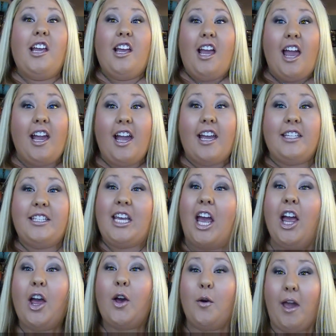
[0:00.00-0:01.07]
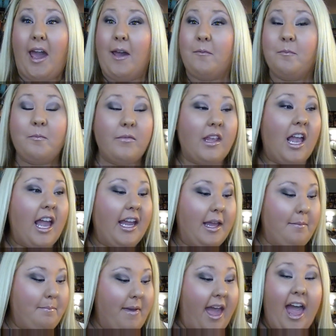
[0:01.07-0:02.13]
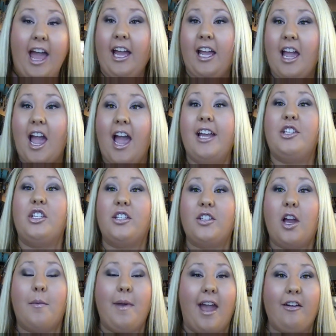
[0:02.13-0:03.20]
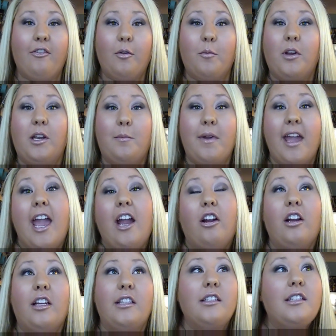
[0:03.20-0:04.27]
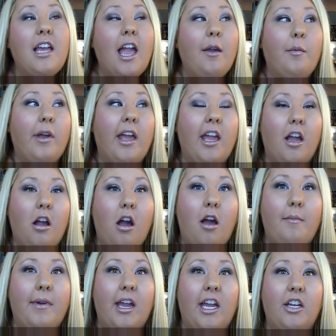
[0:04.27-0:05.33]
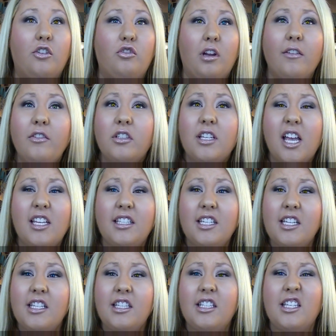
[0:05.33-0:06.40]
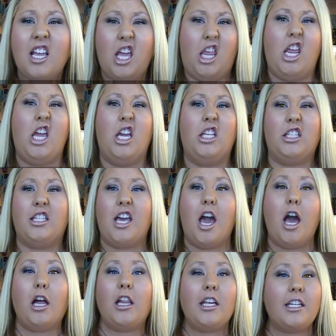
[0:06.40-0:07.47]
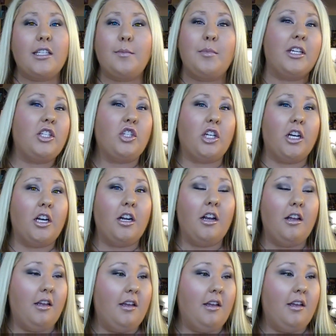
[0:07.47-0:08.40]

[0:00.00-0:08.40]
Hi guys. Okay, I am back. I just got back from running my errands. I went and got my driver's license and it is the ugliest picture.